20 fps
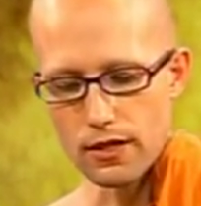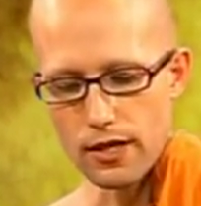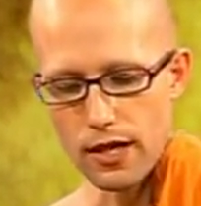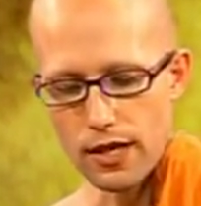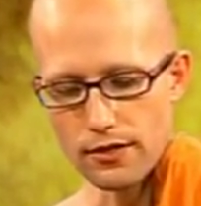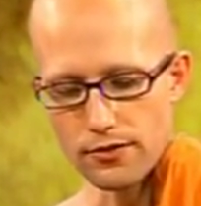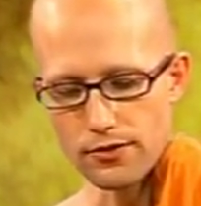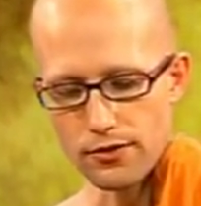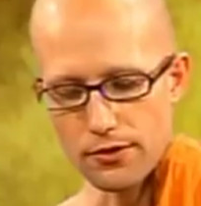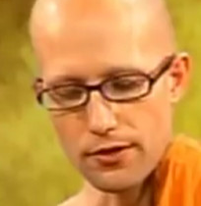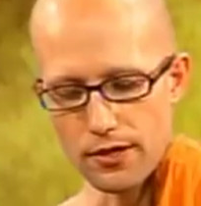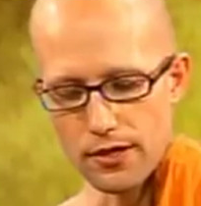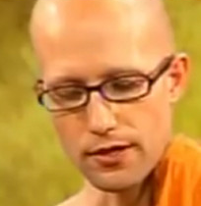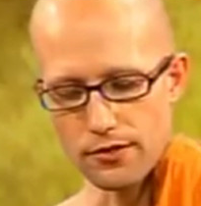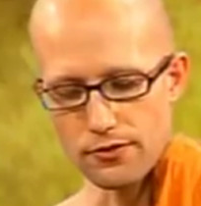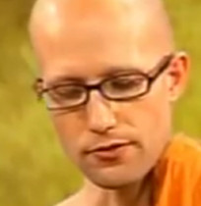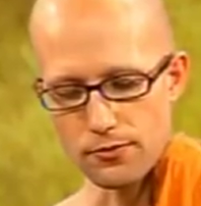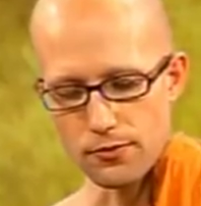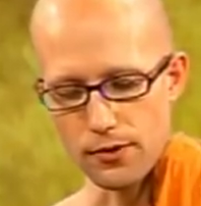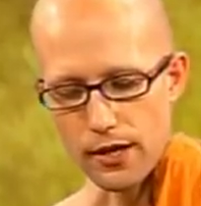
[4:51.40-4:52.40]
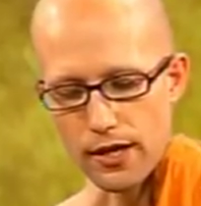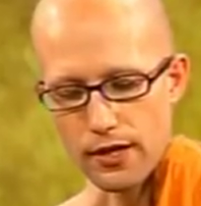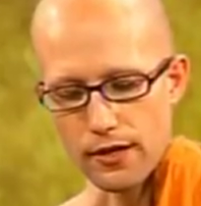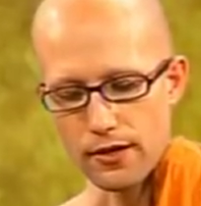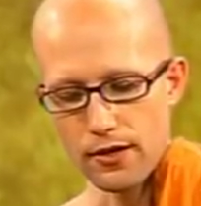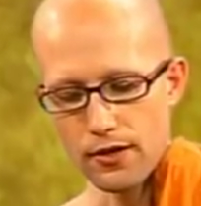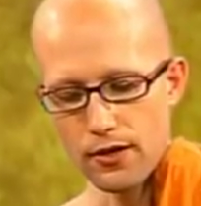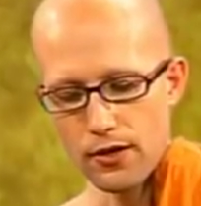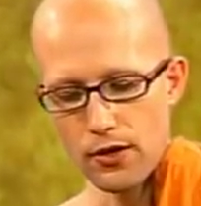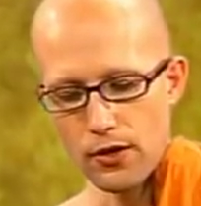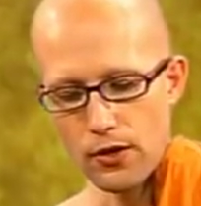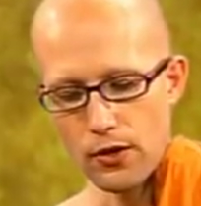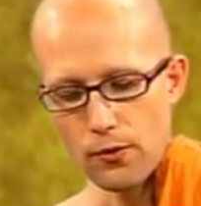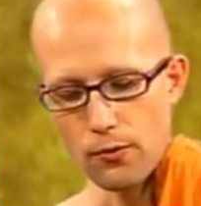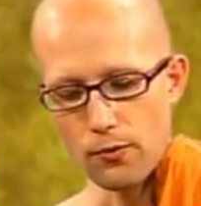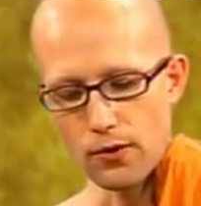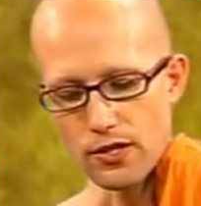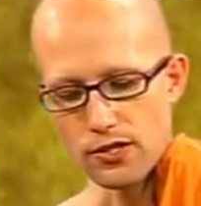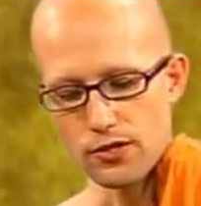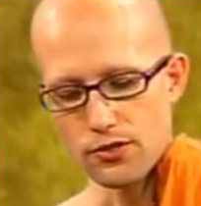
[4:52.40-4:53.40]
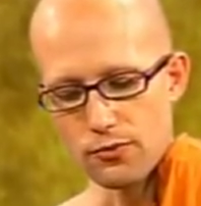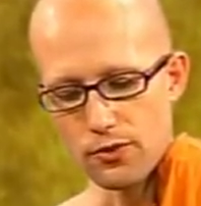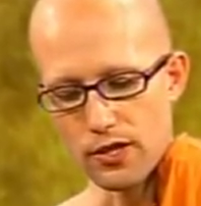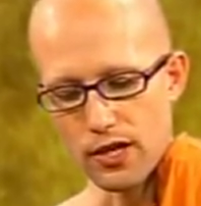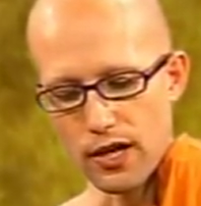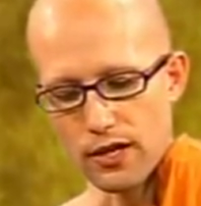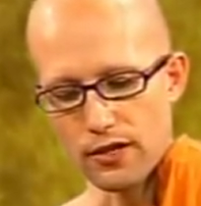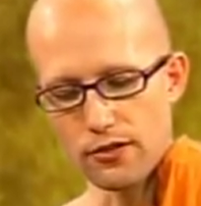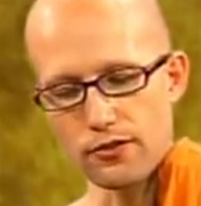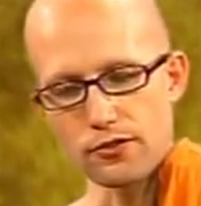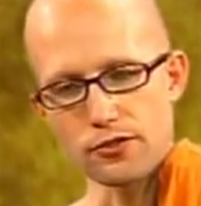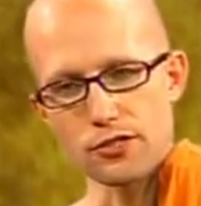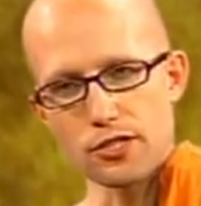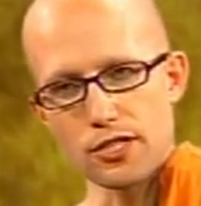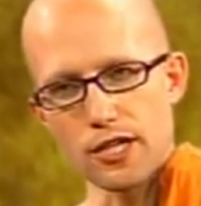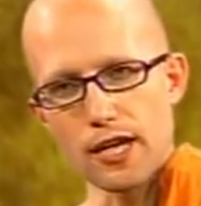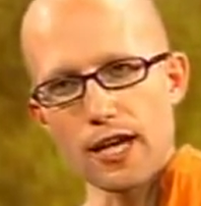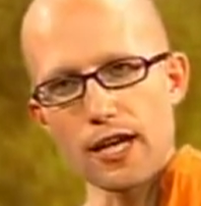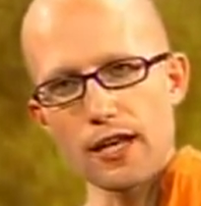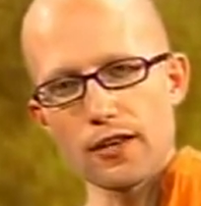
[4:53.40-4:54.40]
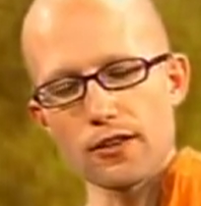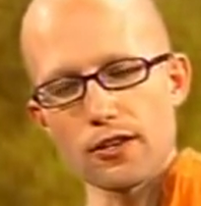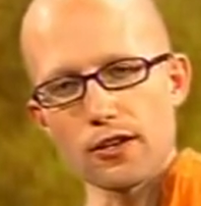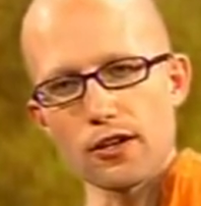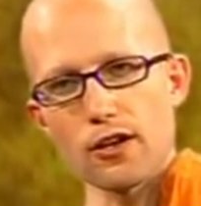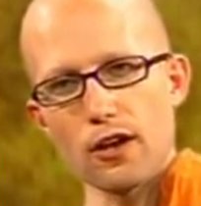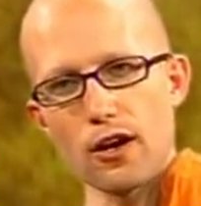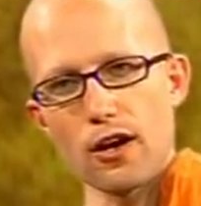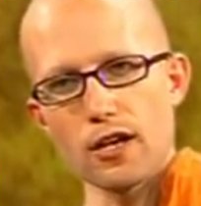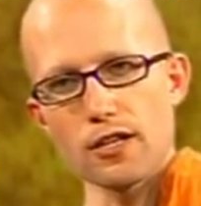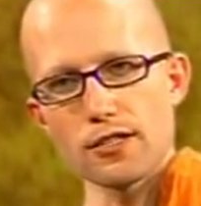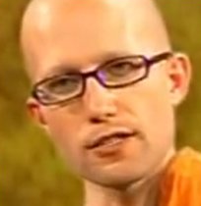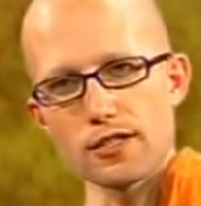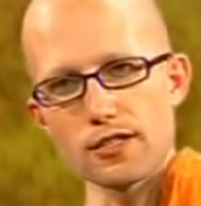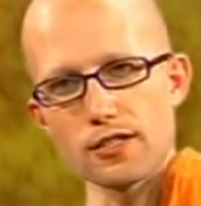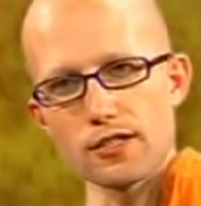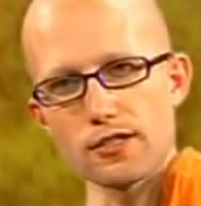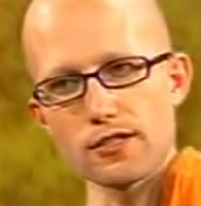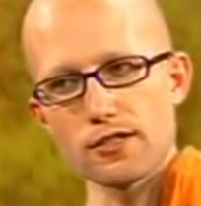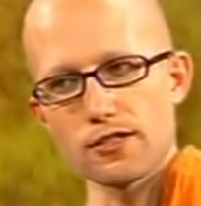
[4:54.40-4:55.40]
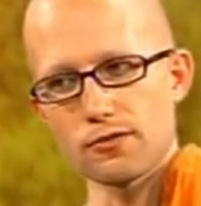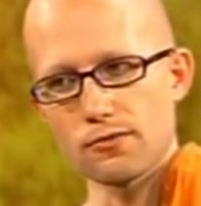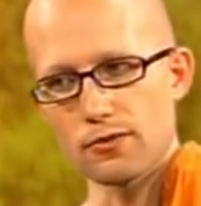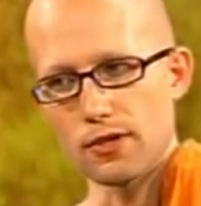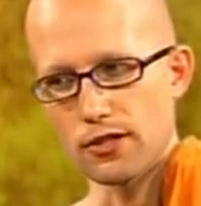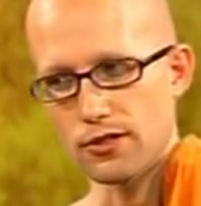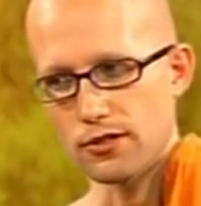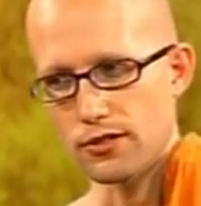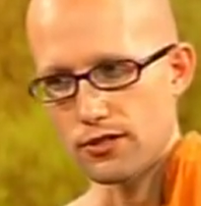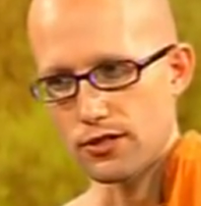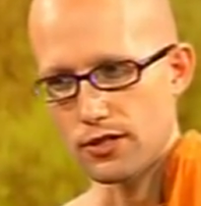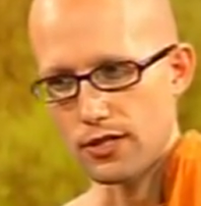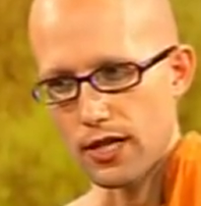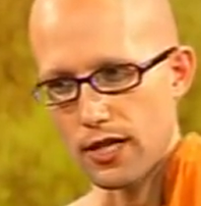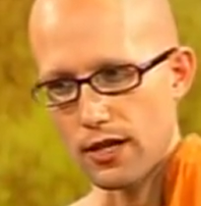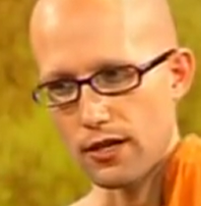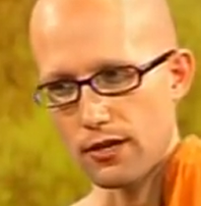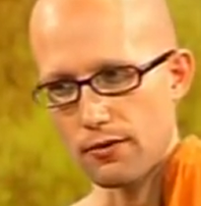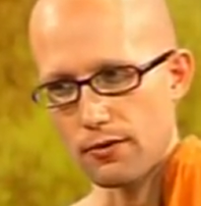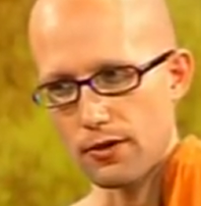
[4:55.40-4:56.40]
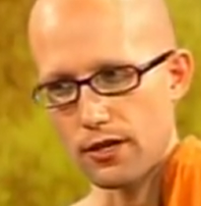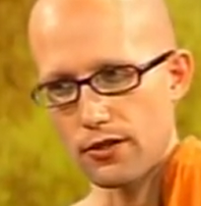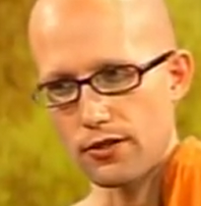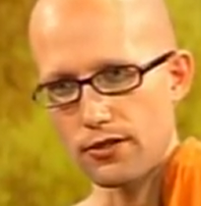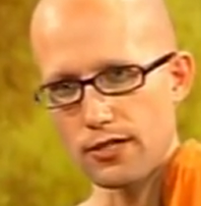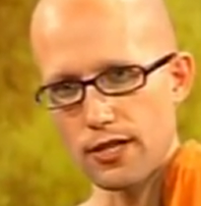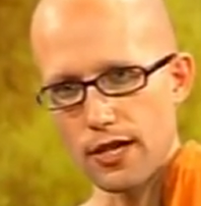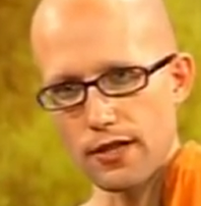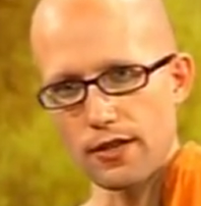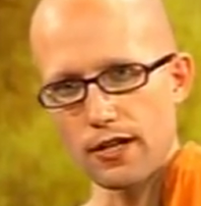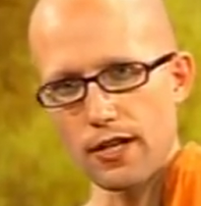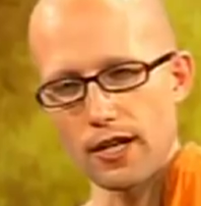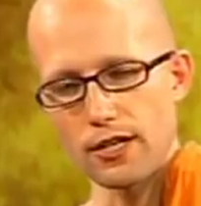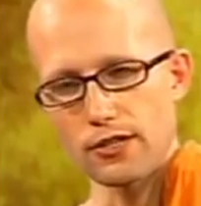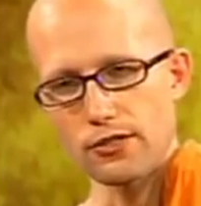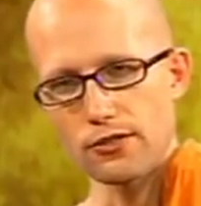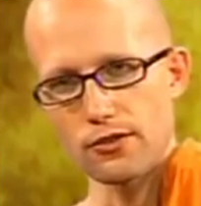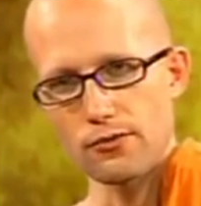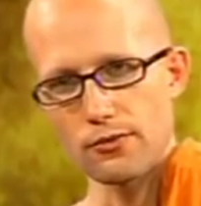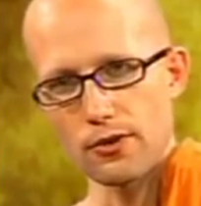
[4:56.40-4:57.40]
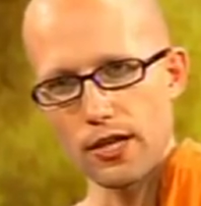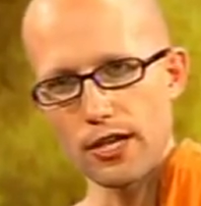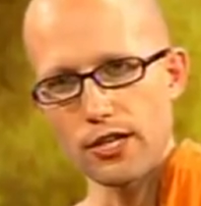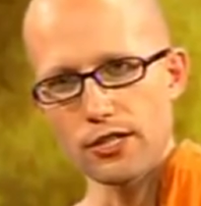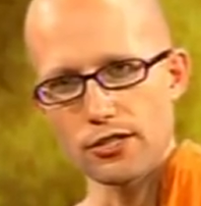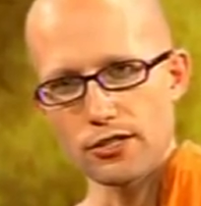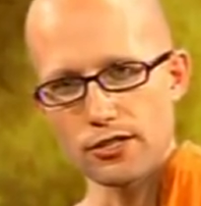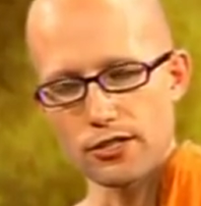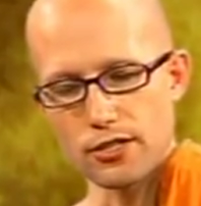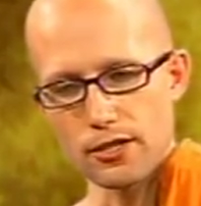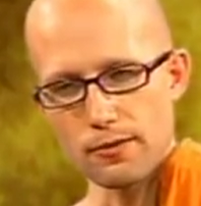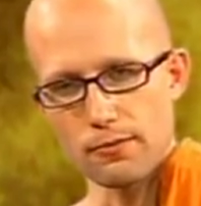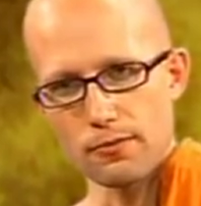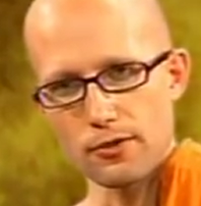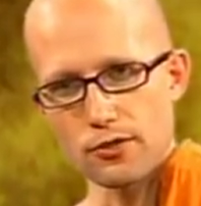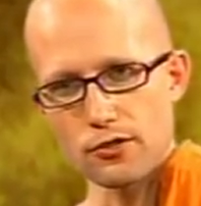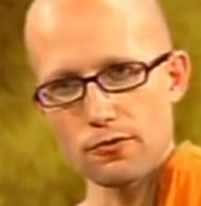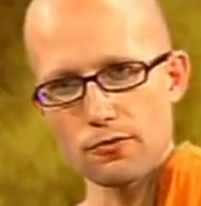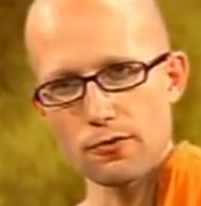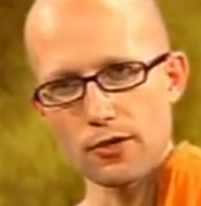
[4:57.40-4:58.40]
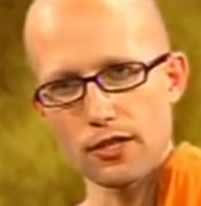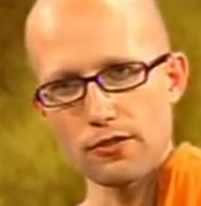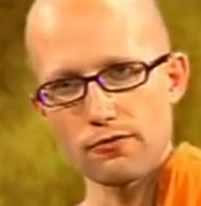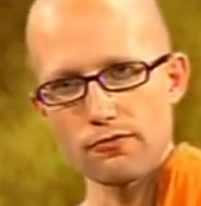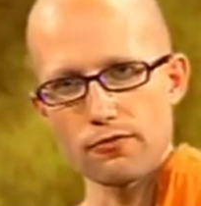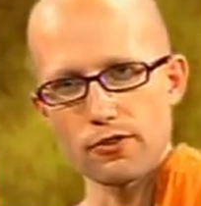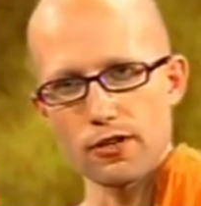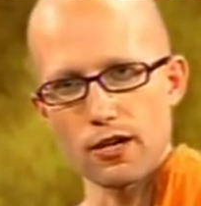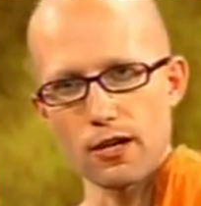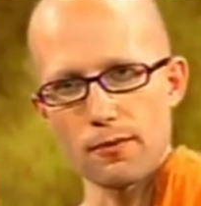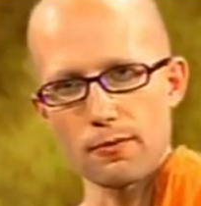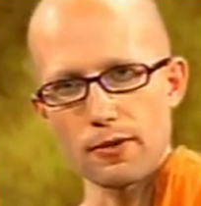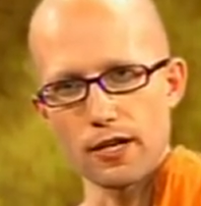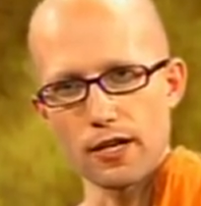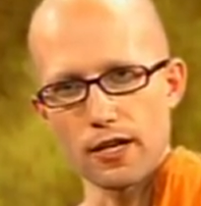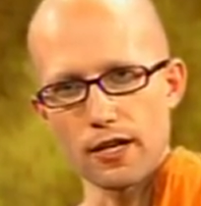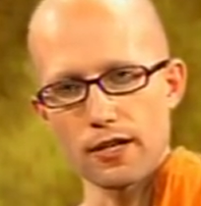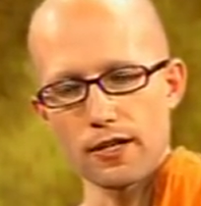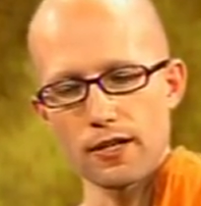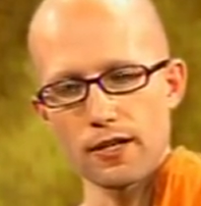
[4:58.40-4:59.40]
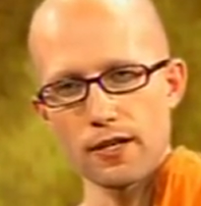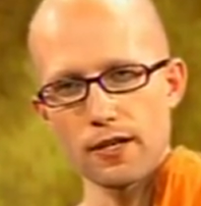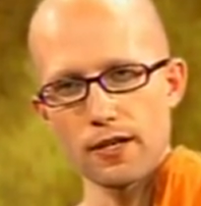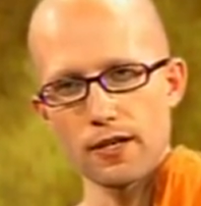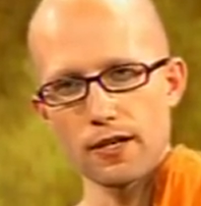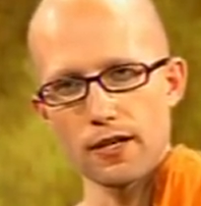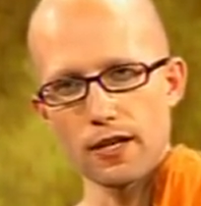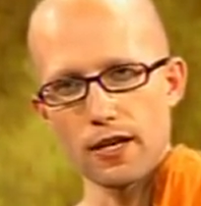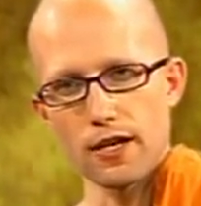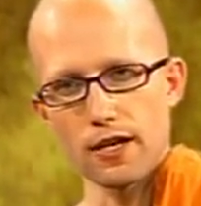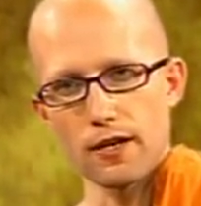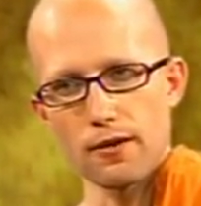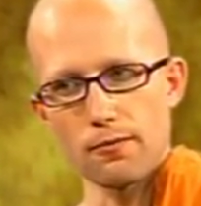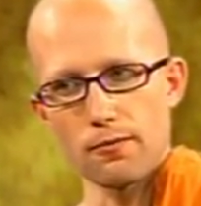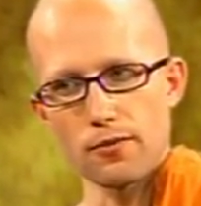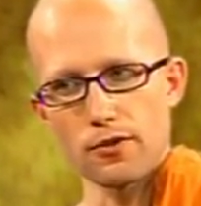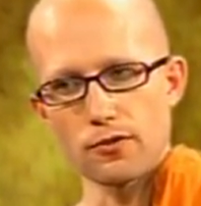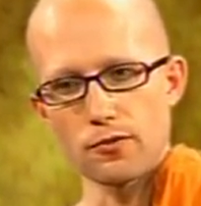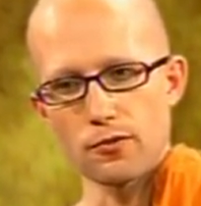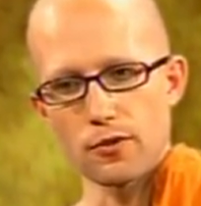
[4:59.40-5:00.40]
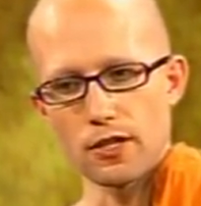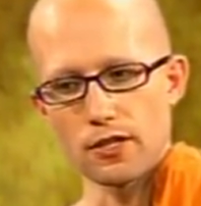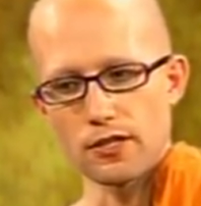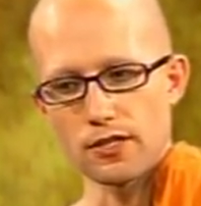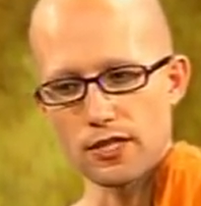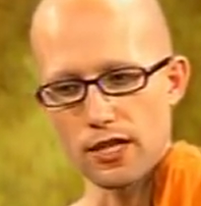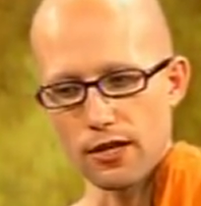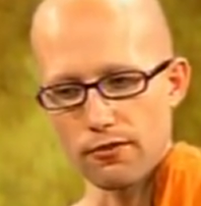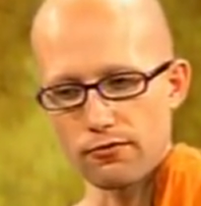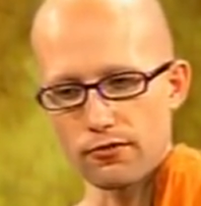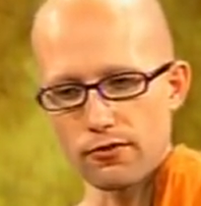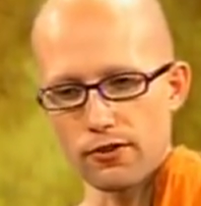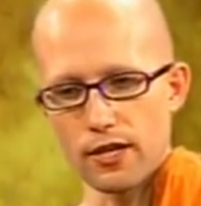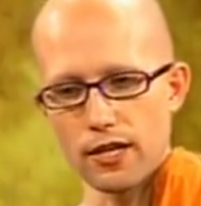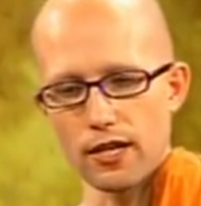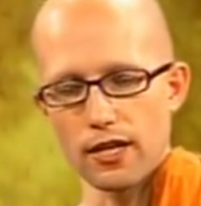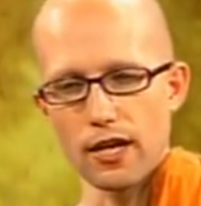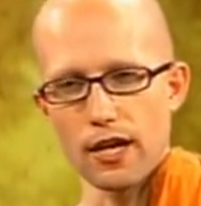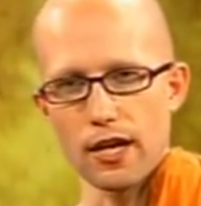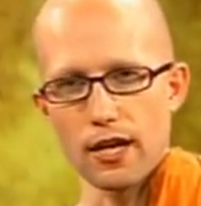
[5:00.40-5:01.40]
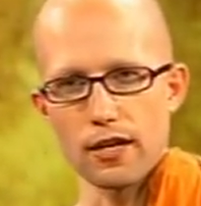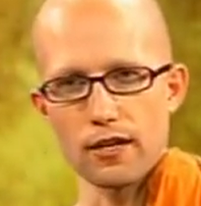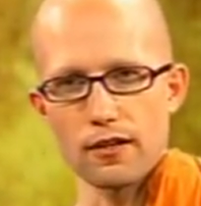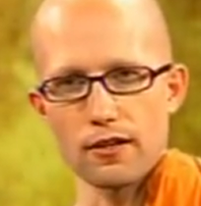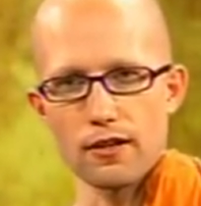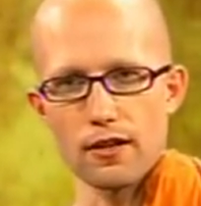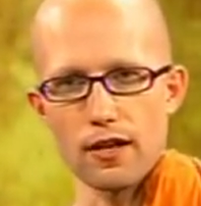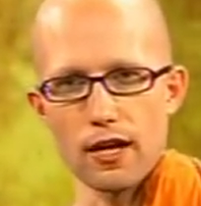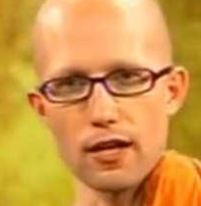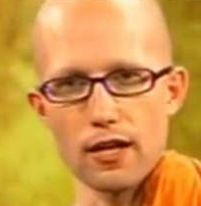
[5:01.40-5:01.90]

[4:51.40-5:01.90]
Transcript: And so in this way, once we understand the causes, we understand, we understand the, nat the relationship between phenomena, um, between suffering and,